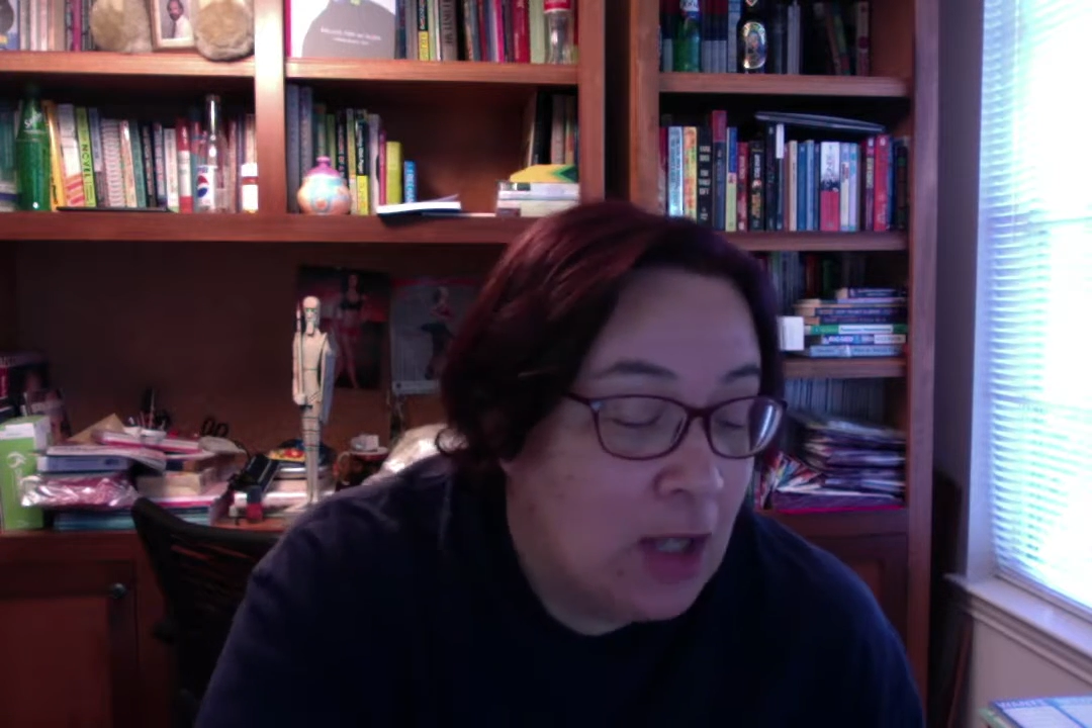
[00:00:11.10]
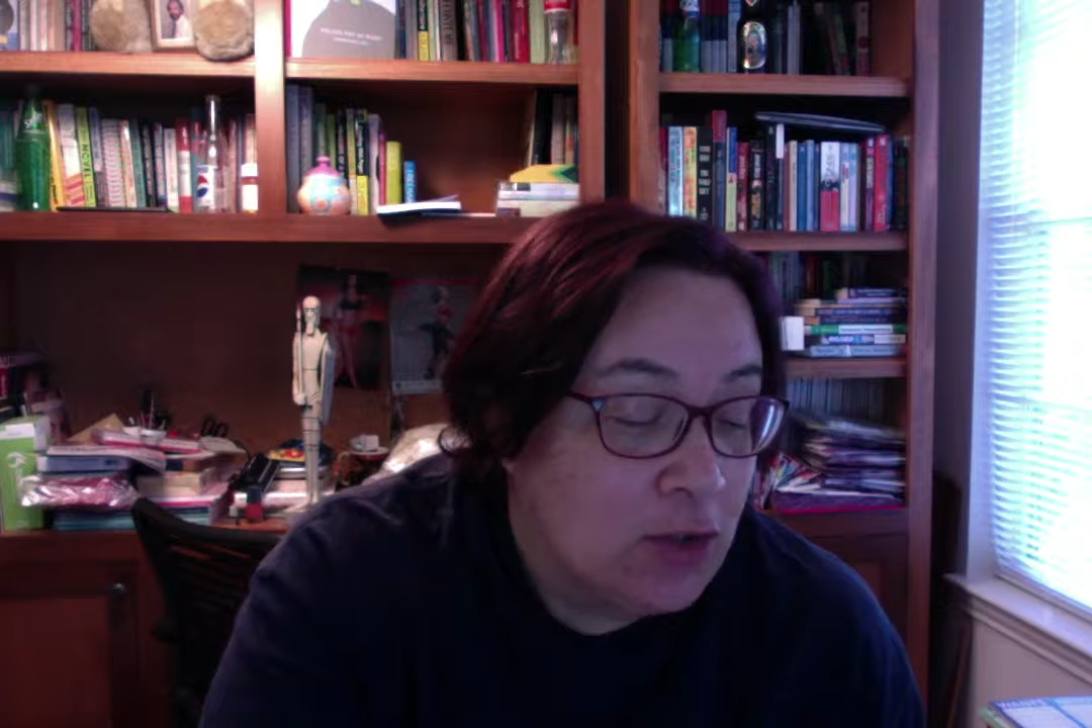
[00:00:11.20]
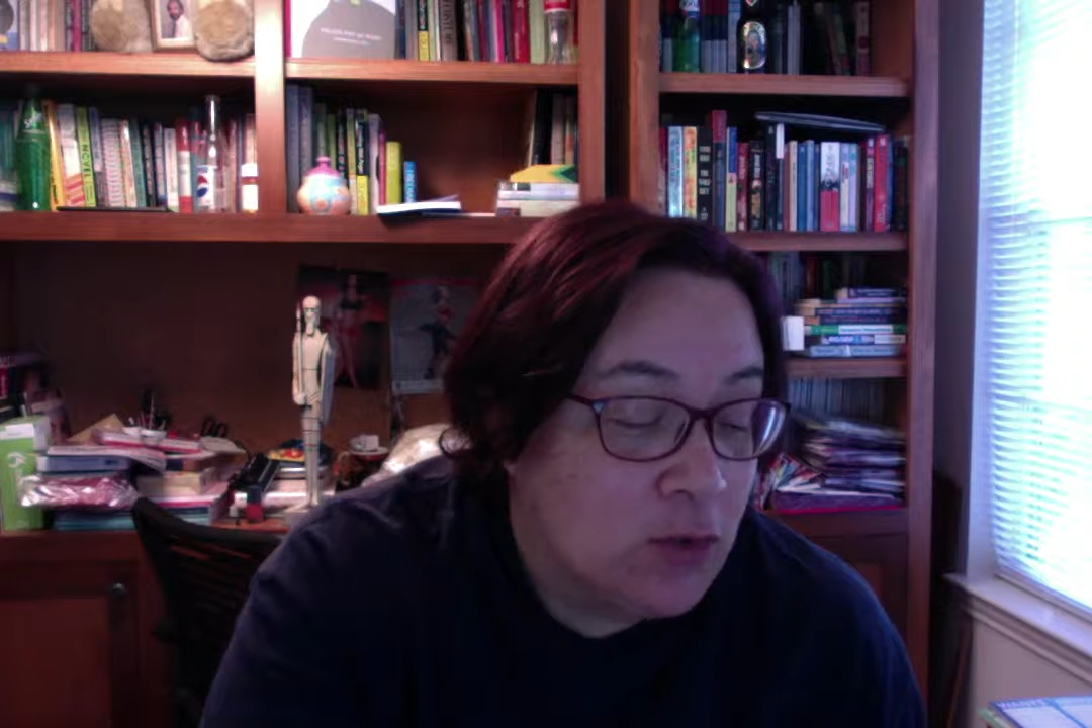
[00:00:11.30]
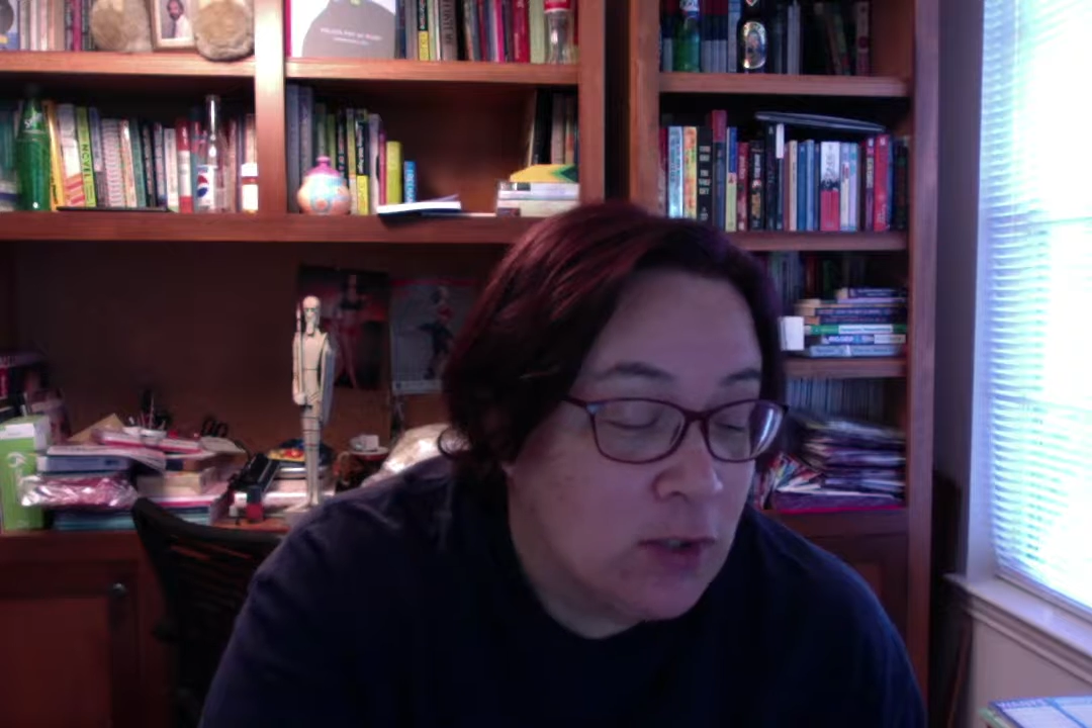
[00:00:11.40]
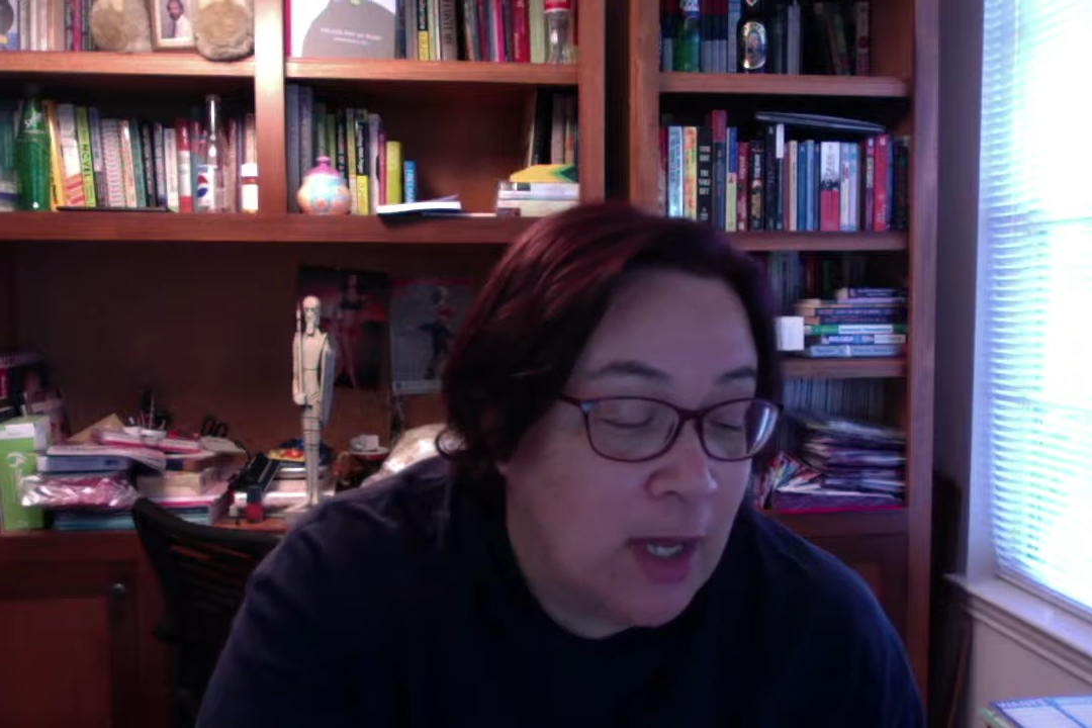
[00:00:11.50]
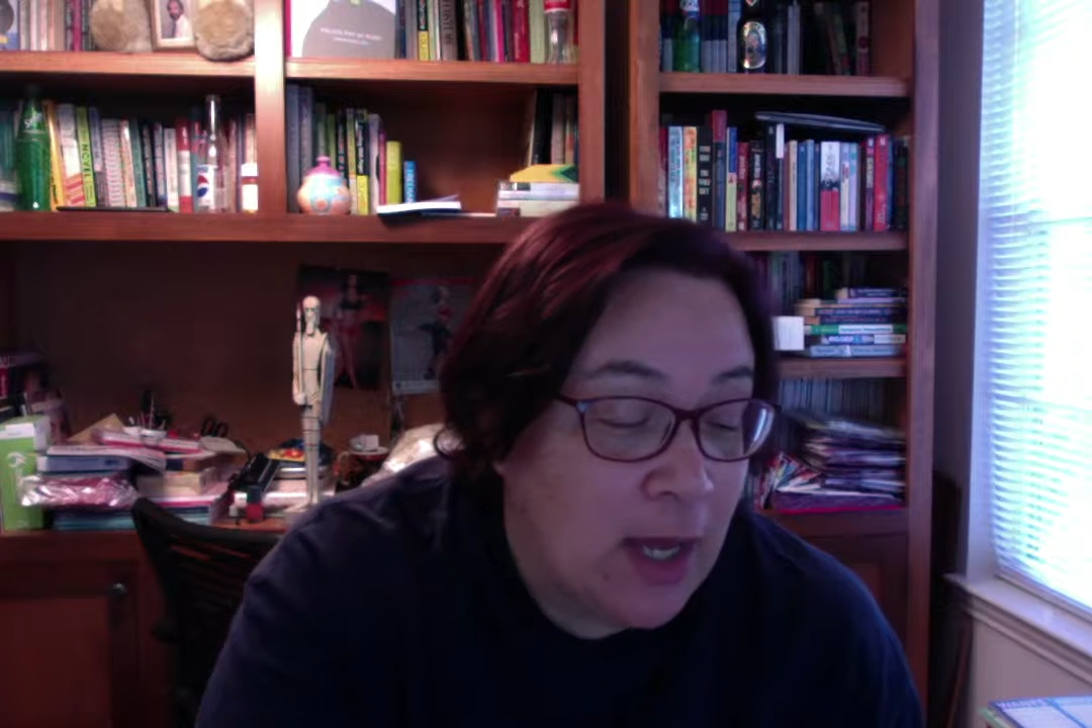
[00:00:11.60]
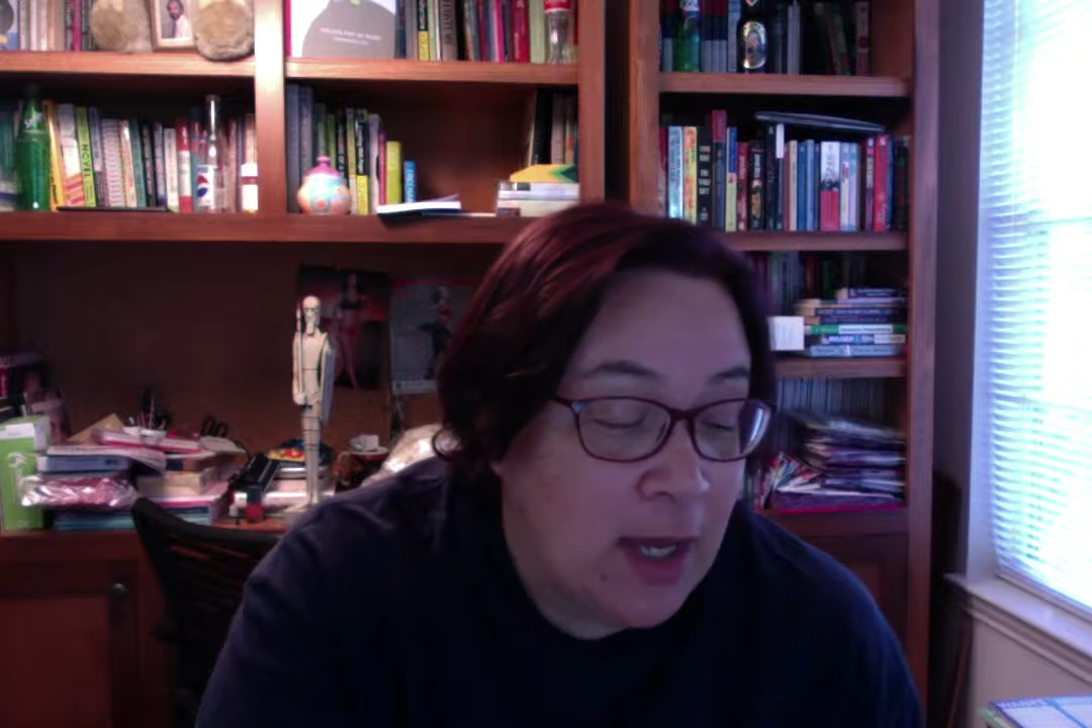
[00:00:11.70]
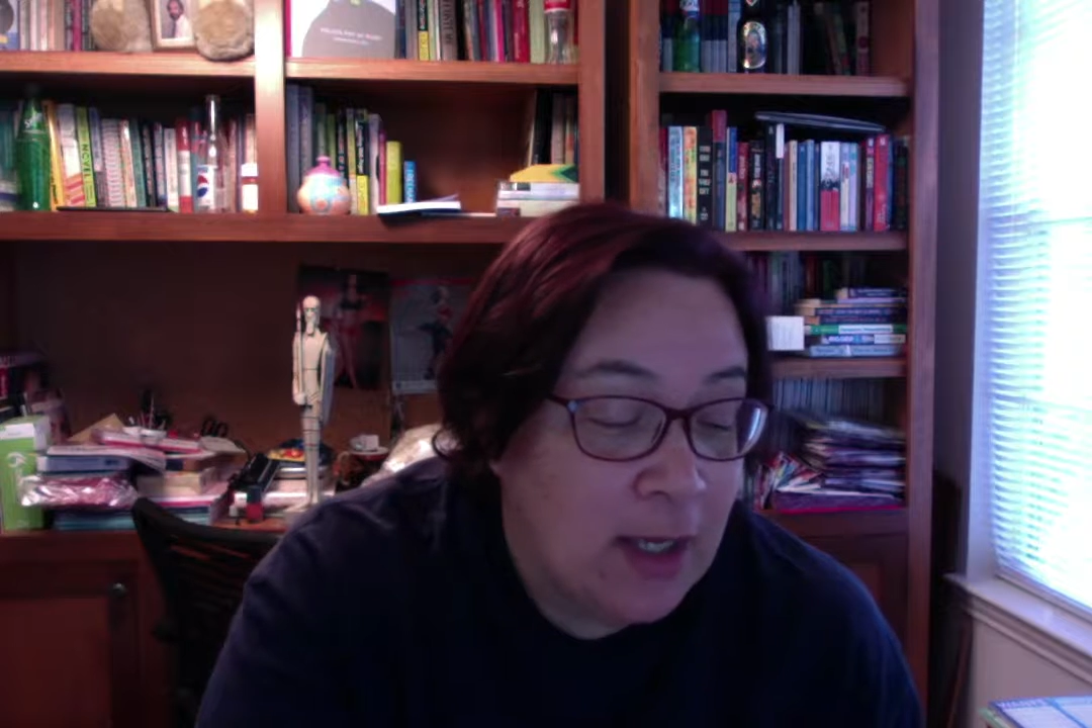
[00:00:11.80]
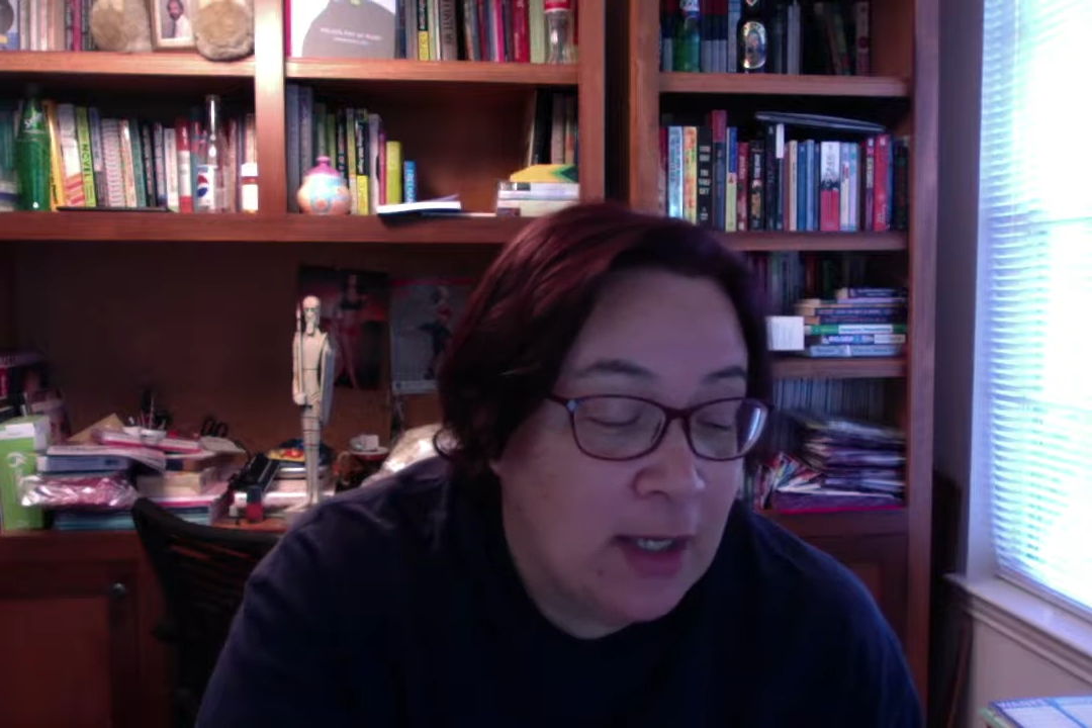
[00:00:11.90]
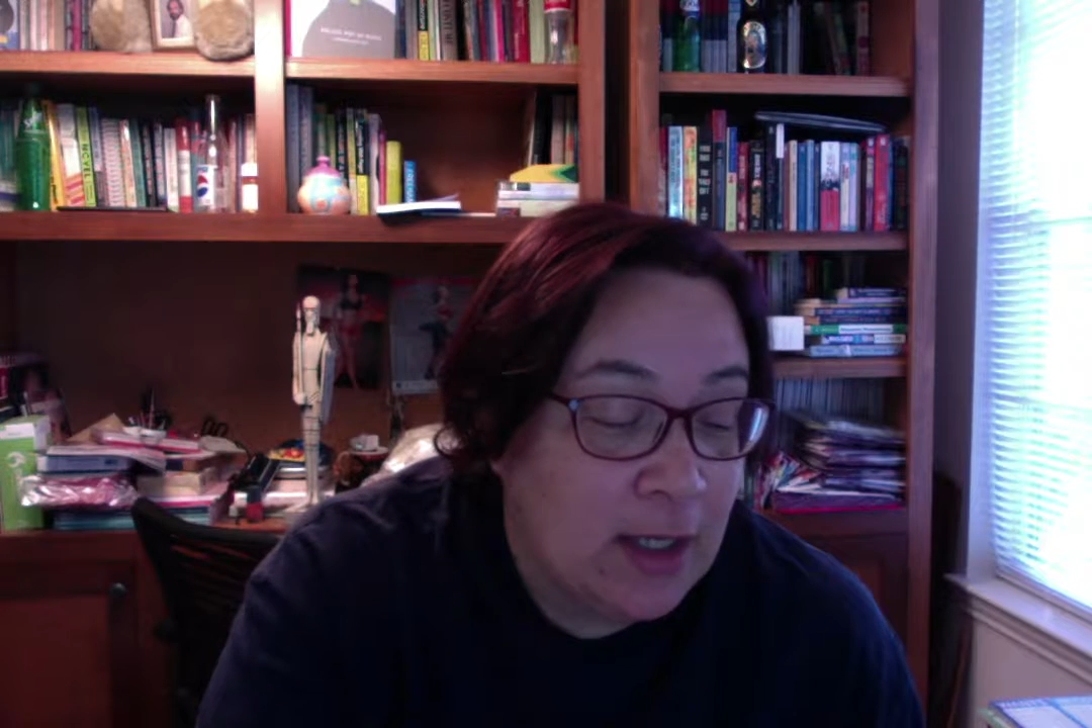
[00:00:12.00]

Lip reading: Today,